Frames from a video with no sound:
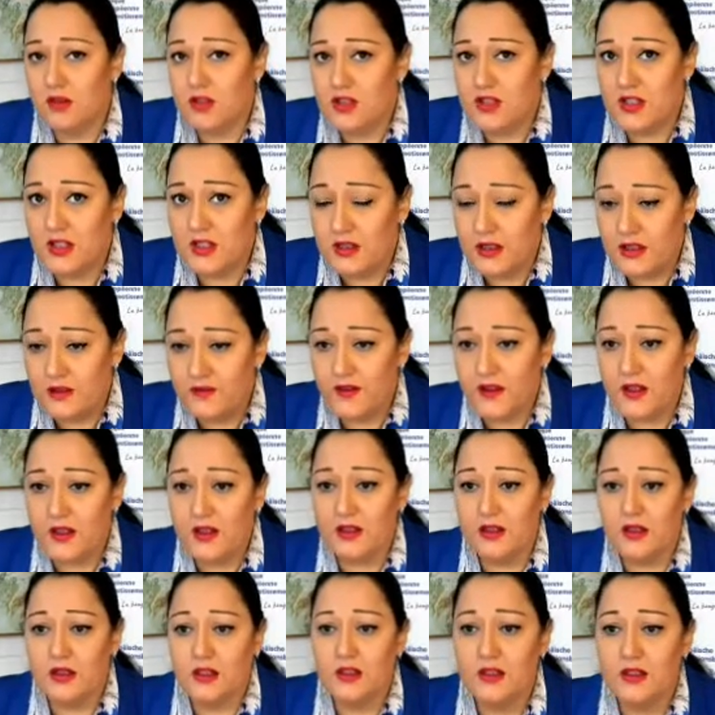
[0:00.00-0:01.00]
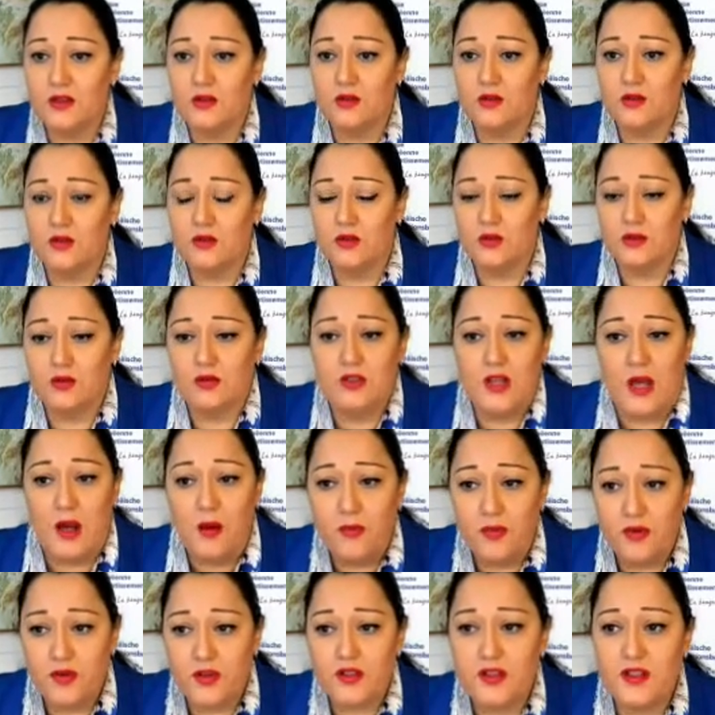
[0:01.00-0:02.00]
significantly to
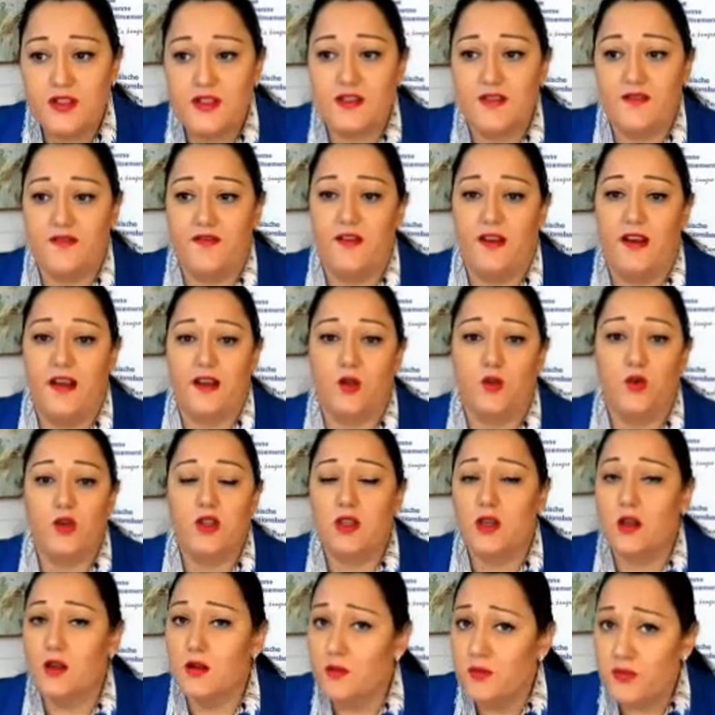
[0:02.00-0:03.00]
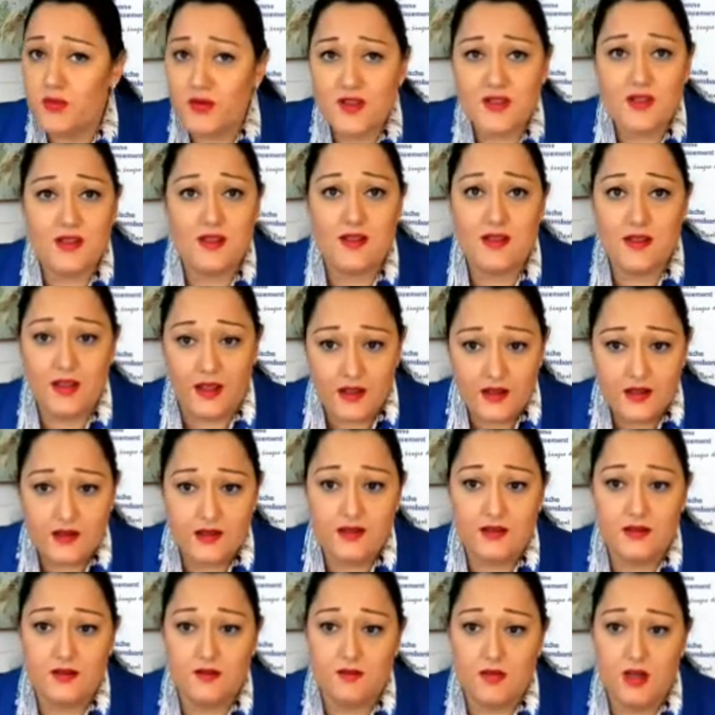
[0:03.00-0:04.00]
dampen this effect with
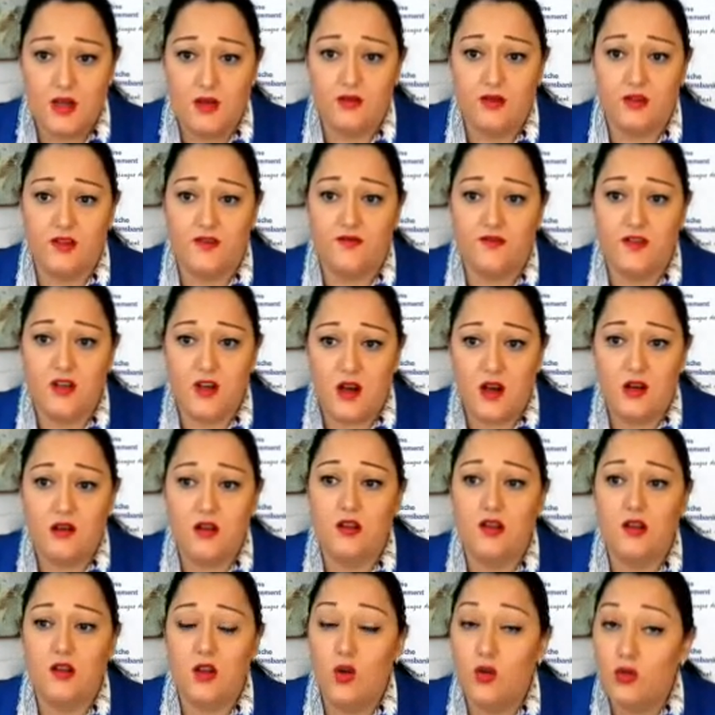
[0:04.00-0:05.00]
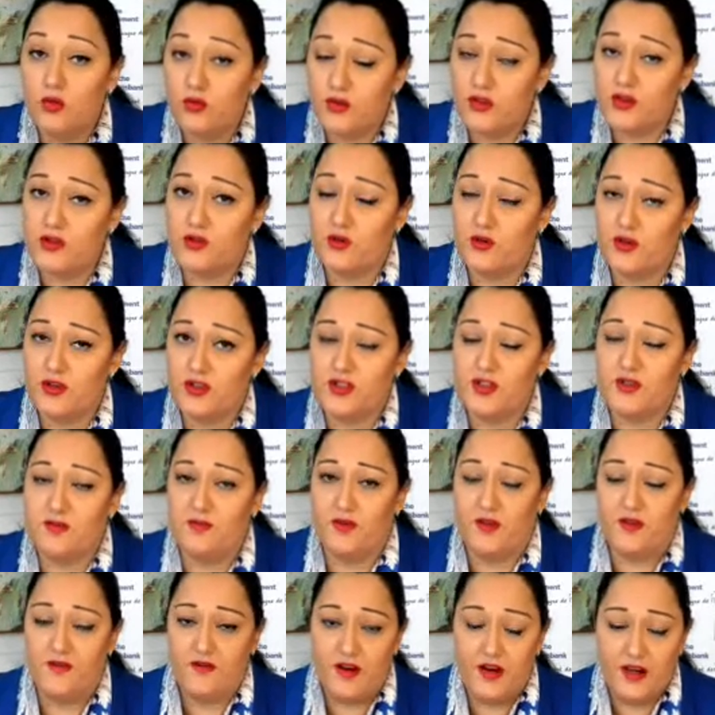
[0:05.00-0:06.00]
unprecedented amount of grant and loan resources
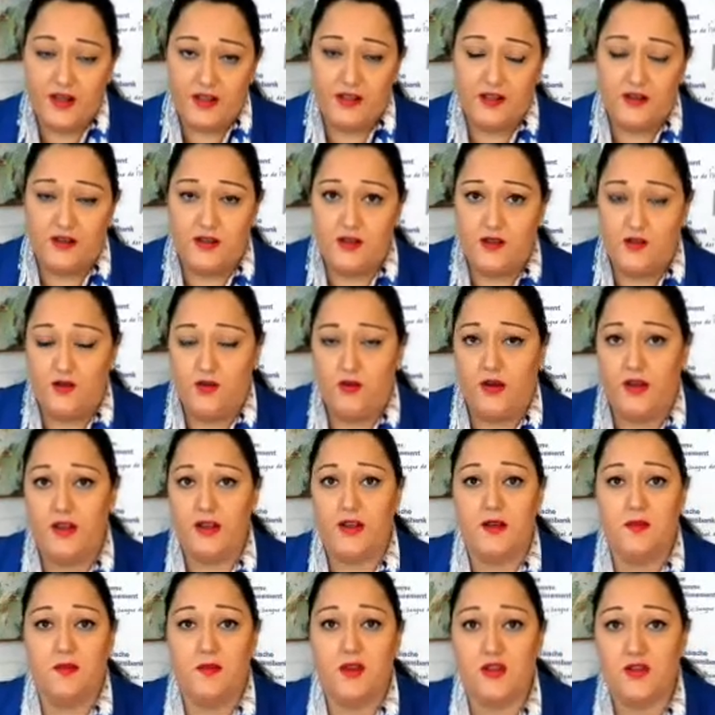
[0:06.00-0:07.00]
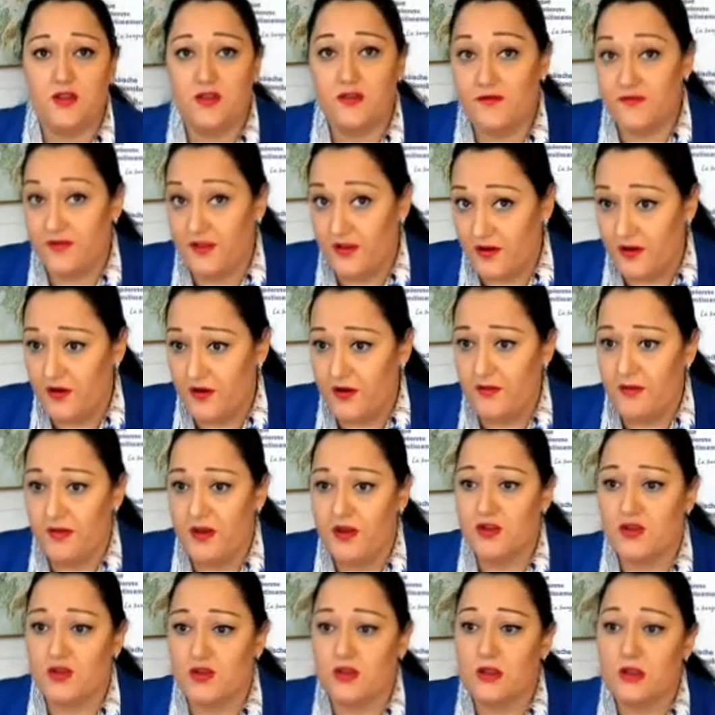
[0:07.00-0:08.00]
provided, as already Commissioner Ferreira
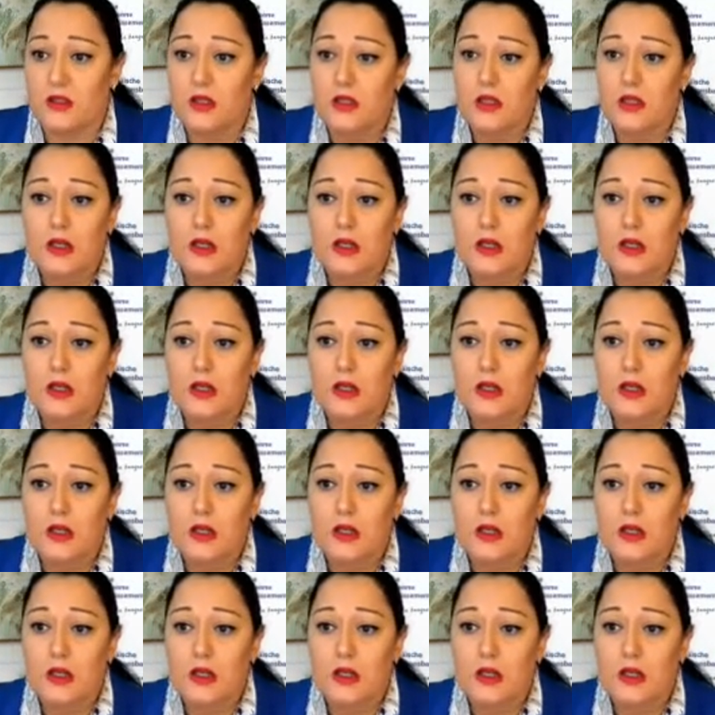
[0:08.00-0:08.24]
mentioned,